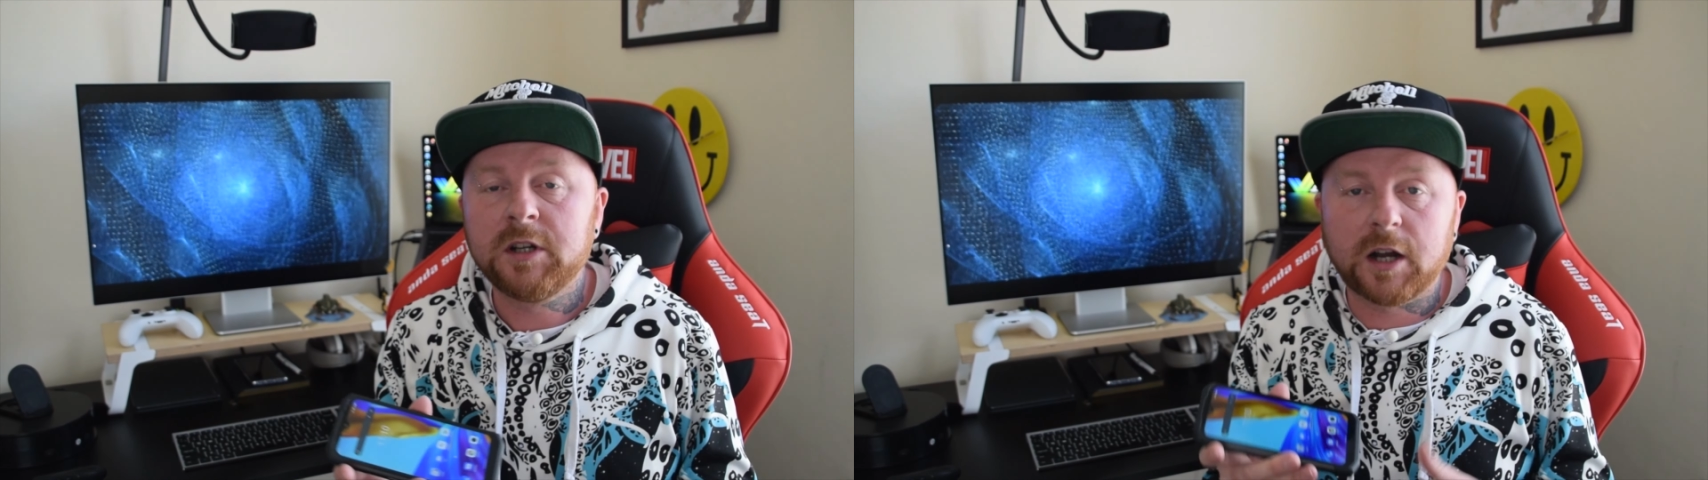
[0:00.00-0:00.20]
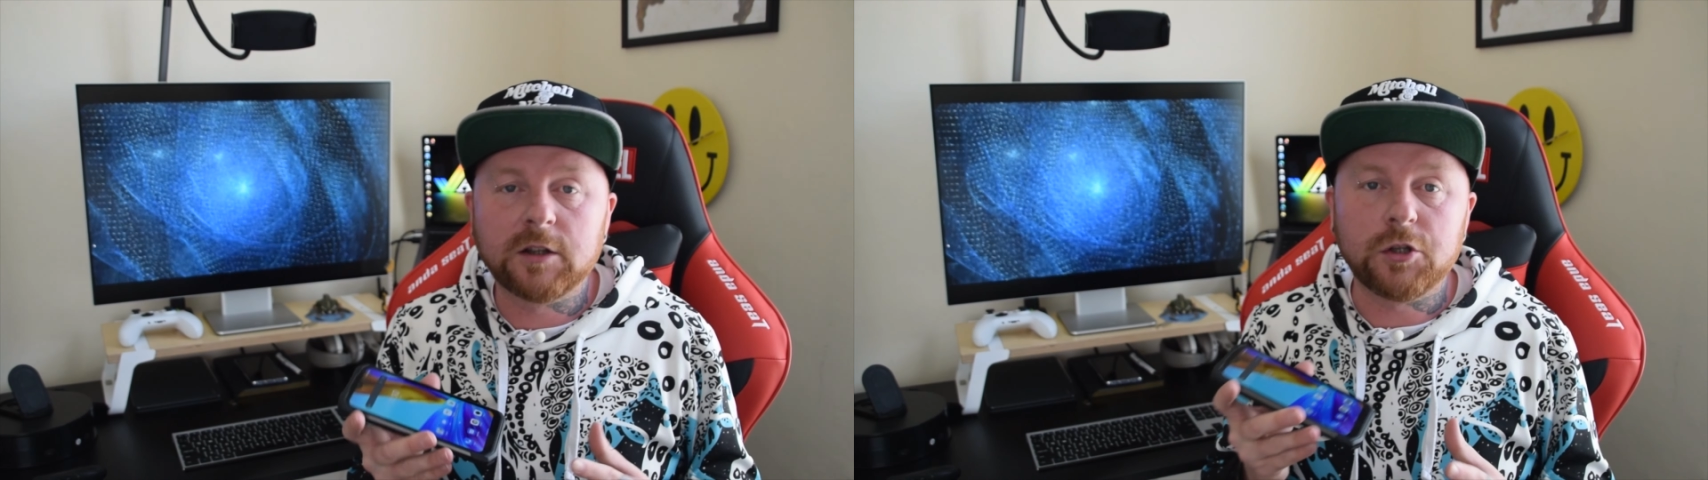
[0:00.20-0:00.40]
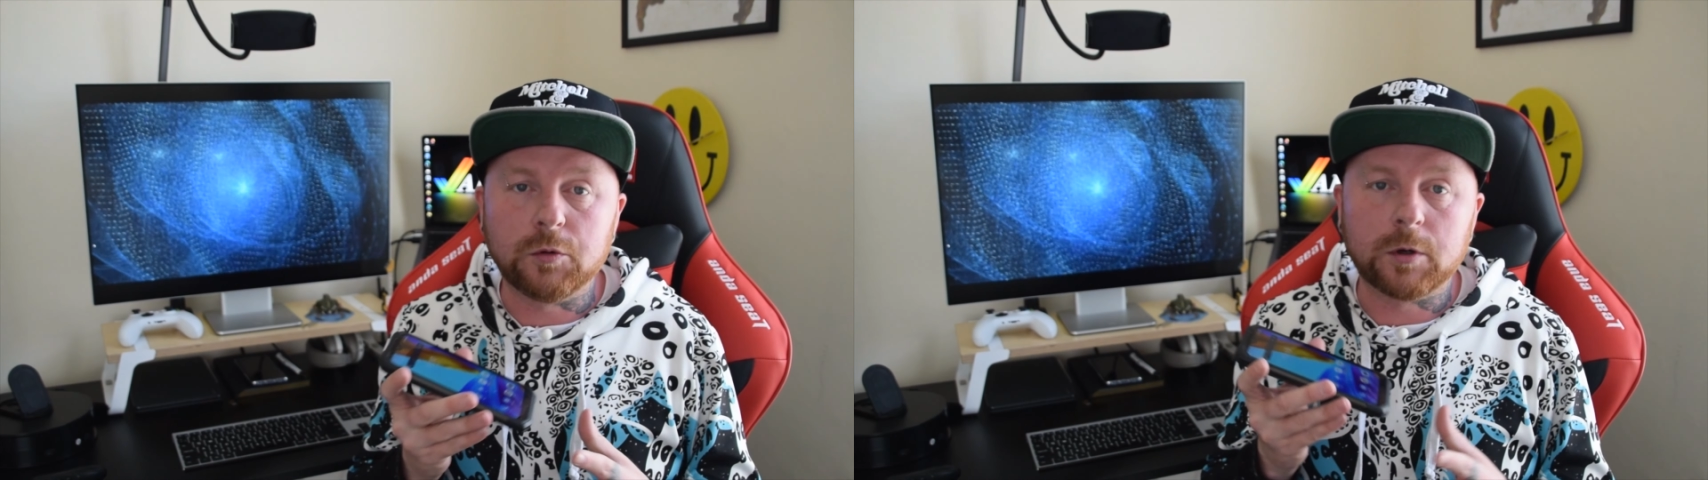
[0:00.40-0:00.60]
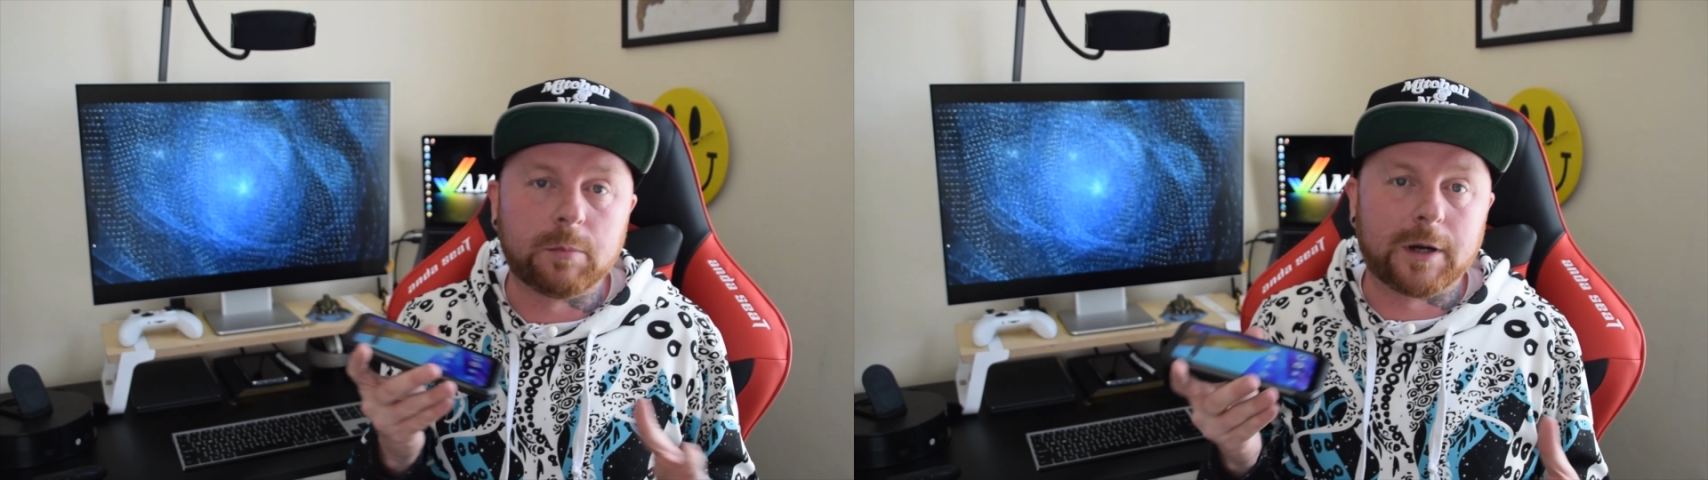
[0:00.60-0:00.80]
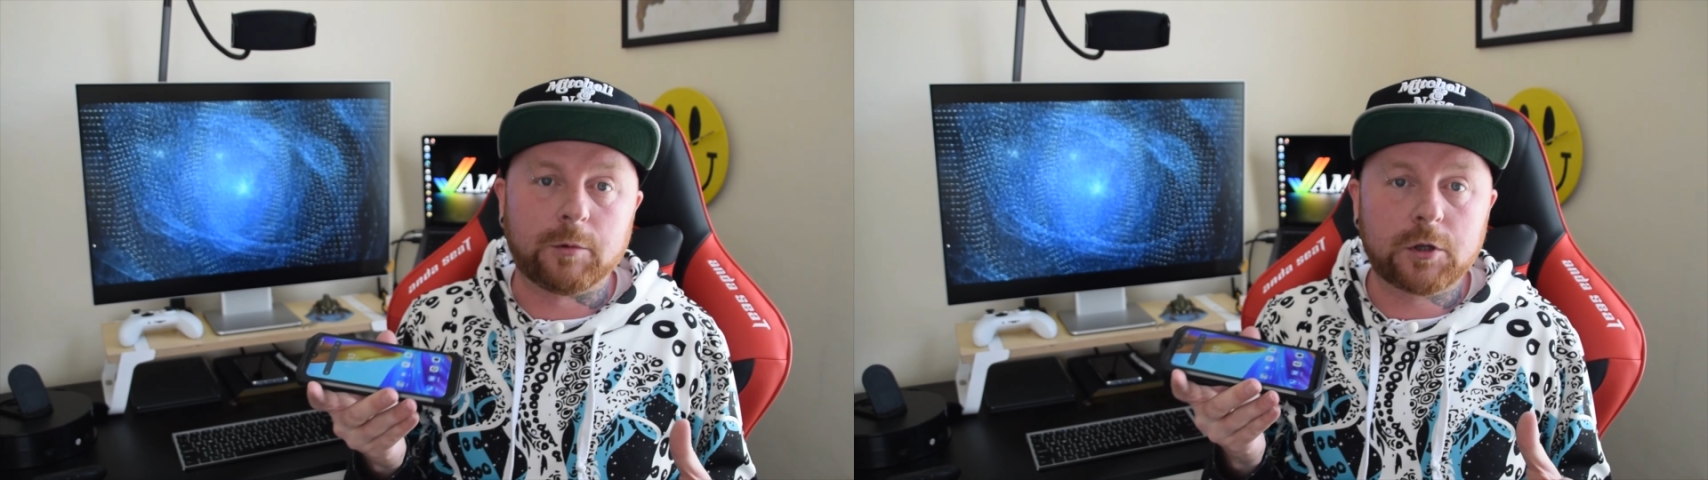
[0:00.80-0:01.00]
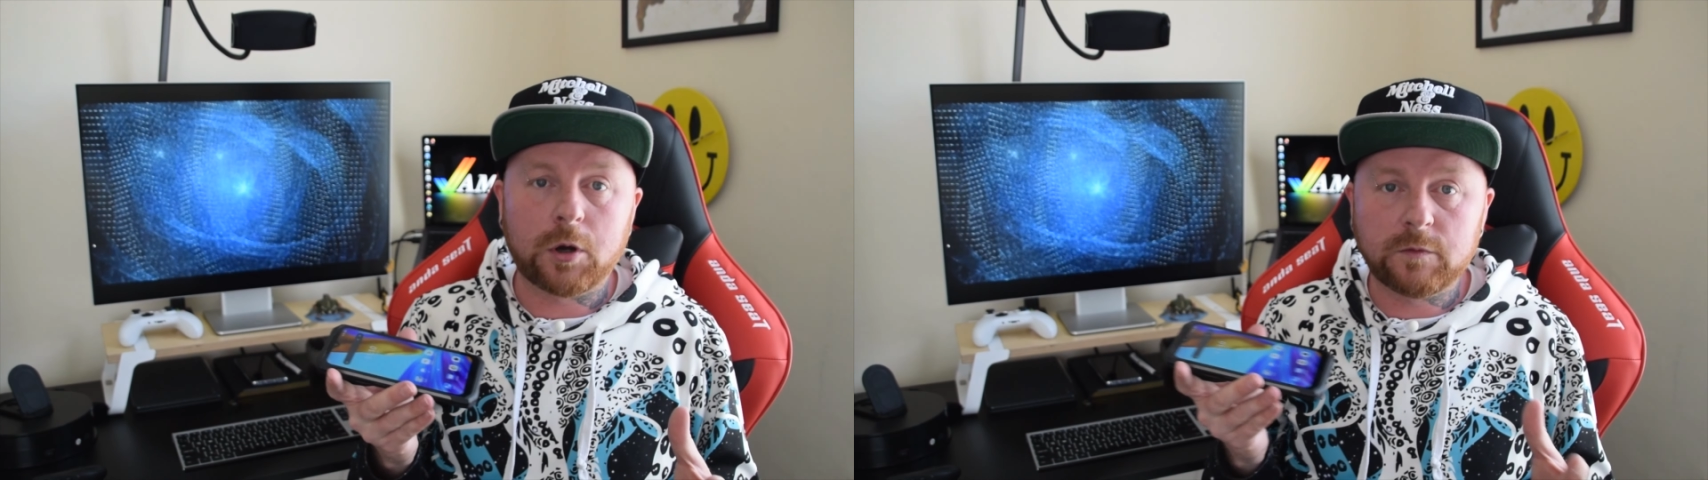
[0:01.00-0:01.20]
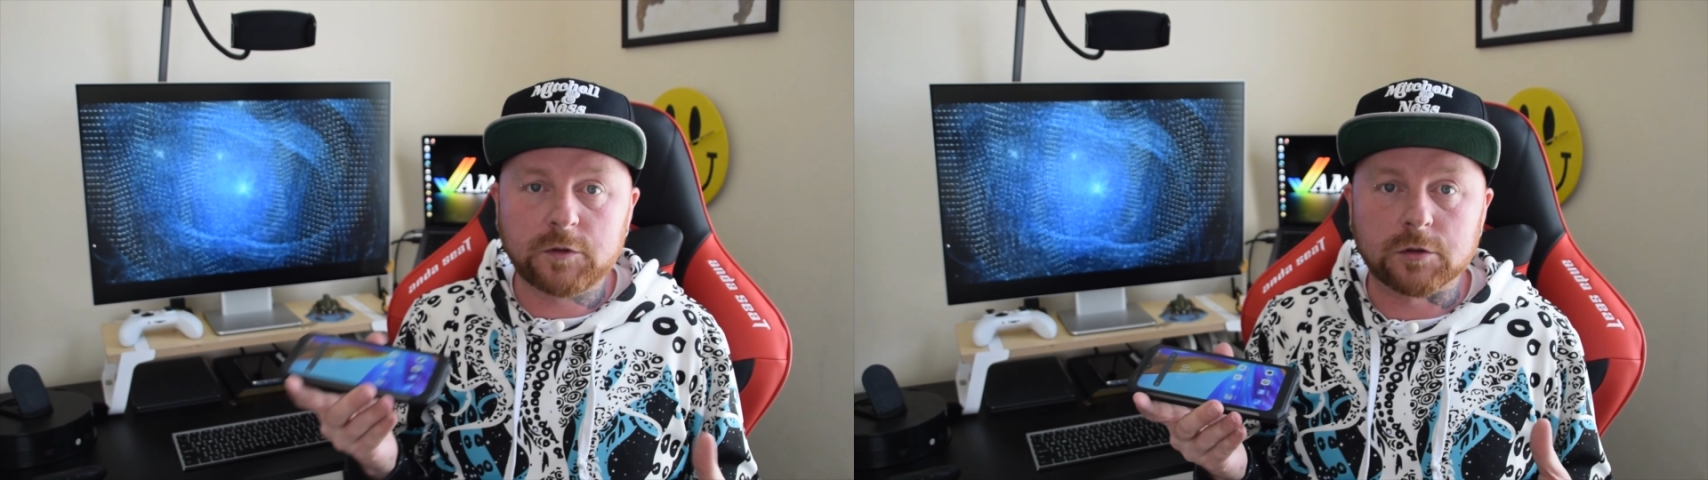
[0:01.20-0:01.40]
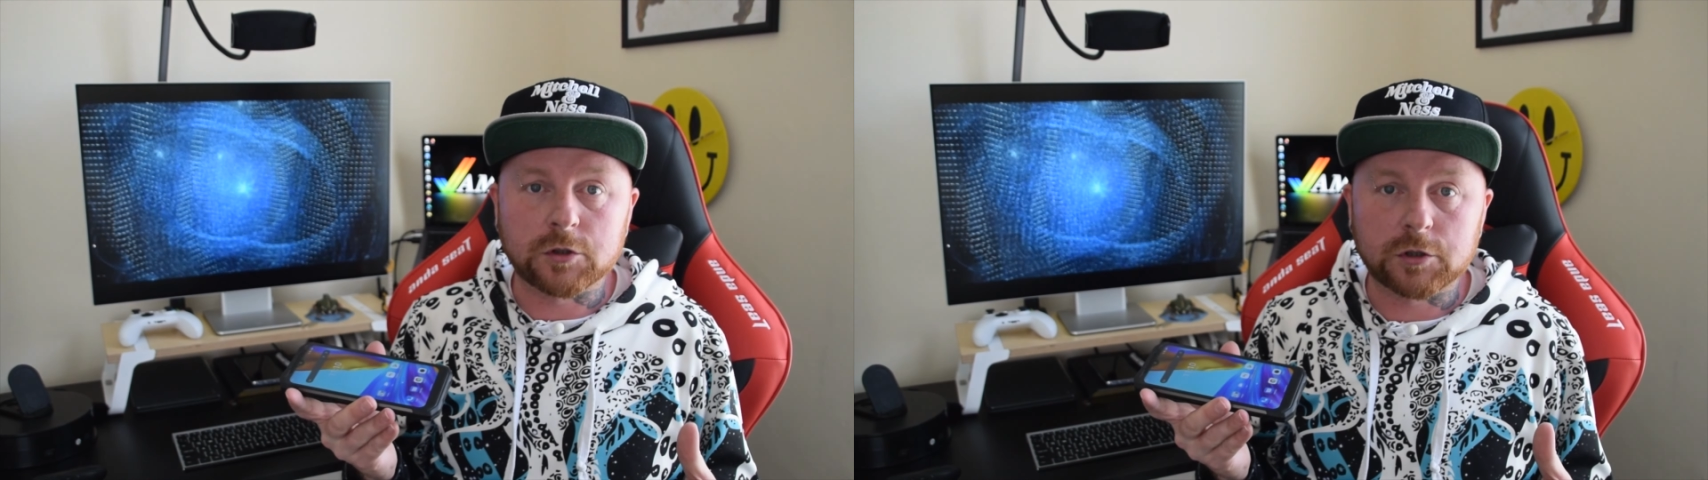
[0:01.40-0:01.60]
and that you can buy with
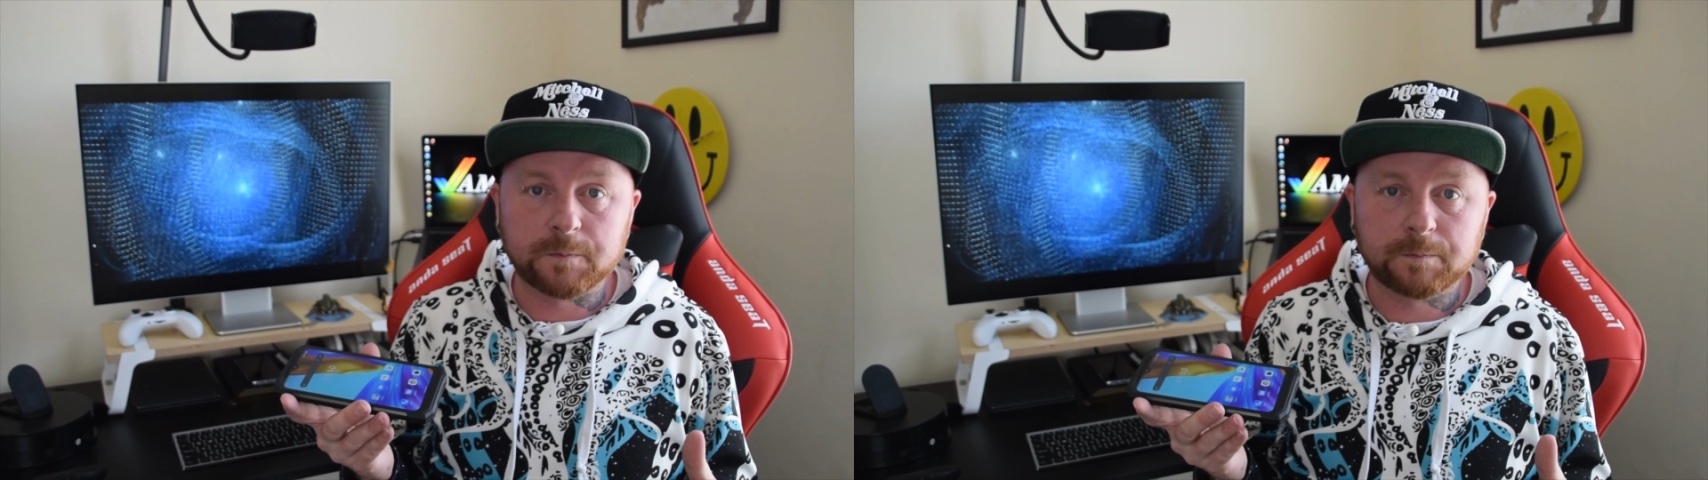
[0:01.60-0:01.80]
confidence.